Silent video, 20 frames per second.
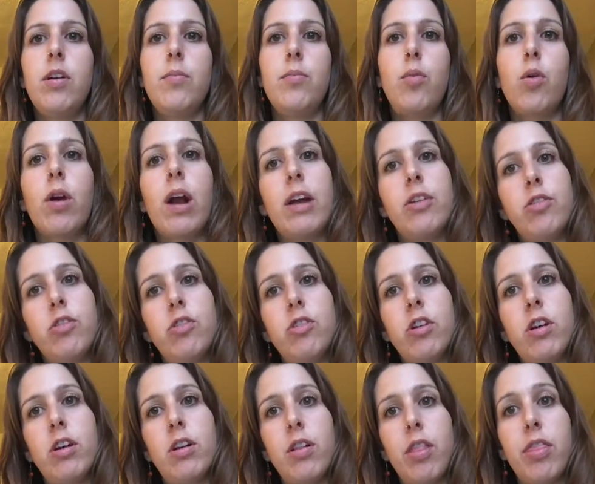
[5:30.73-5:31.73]
more
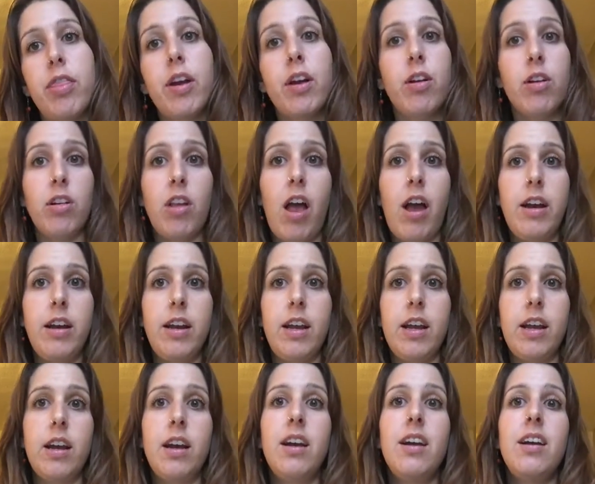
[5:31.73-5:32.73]
estrogen, thicker
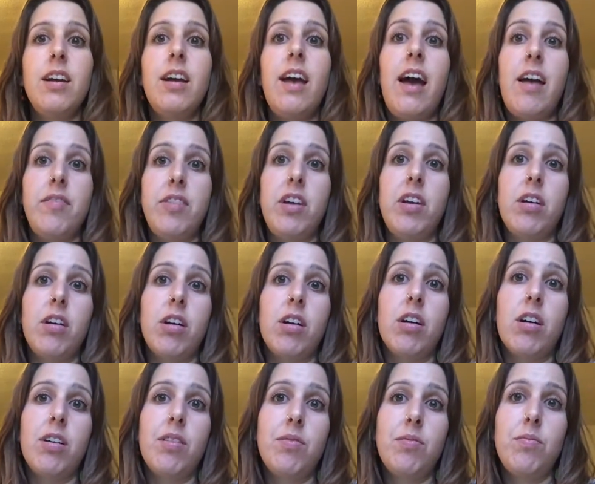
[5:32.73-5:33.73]
lining,
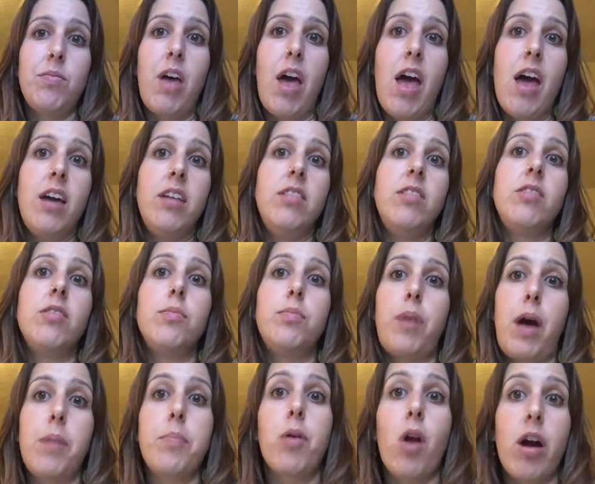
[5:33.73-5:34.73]
heavier, and
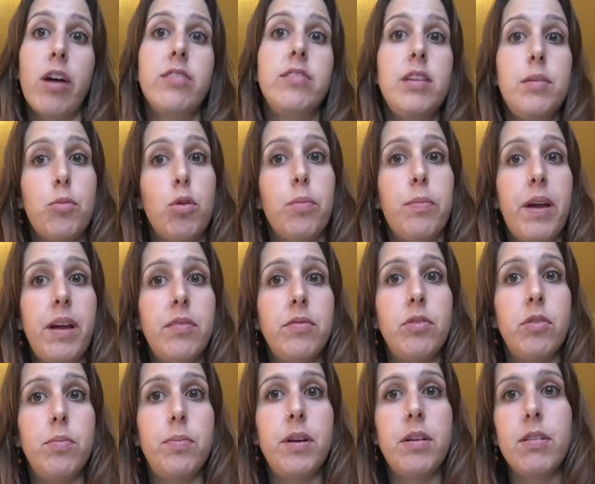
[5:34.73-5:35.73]
by proxy more
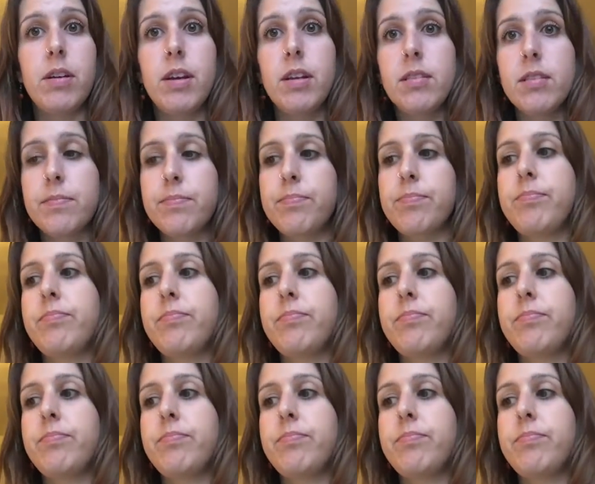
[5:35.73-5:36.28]
painful periods.